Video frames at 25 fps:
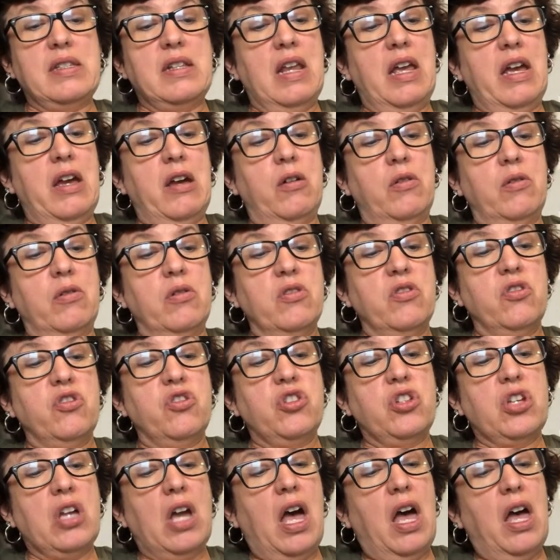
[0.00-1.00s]
now,
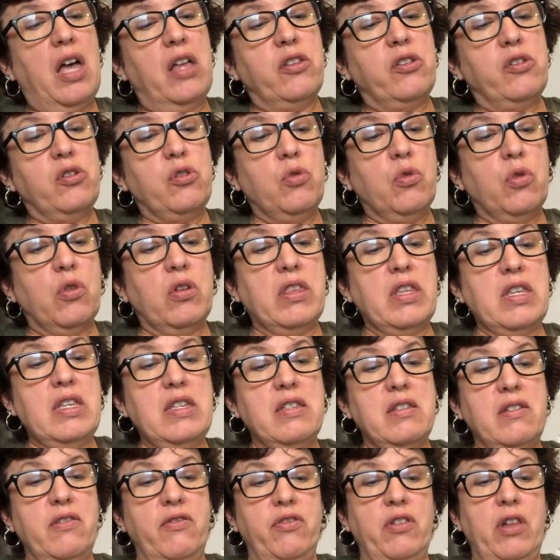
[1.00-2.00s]
just
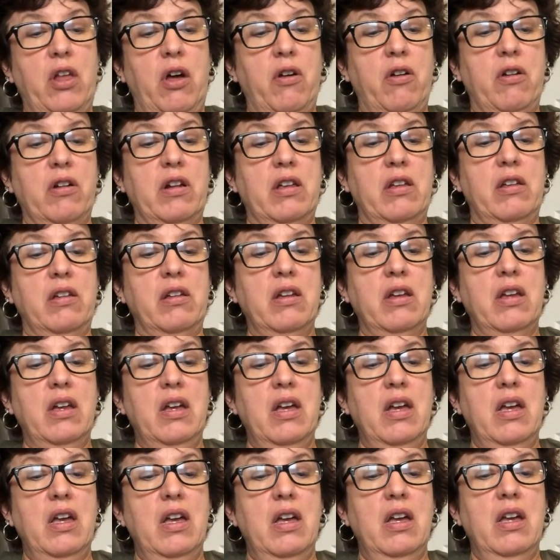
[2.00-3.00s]
northeast of Florida.
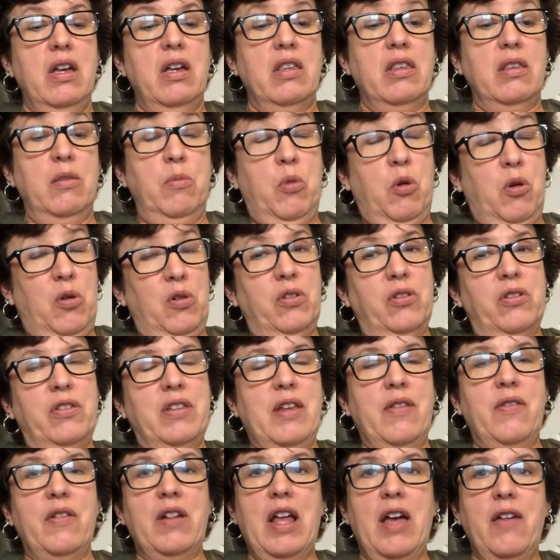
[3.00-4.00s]
The mortals
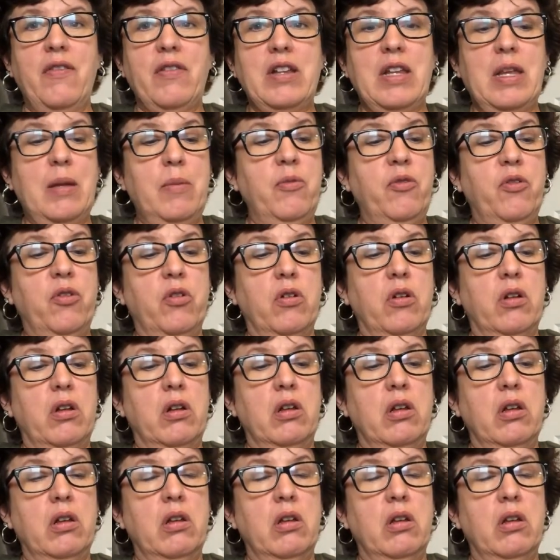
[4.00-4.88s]
even have a name for it.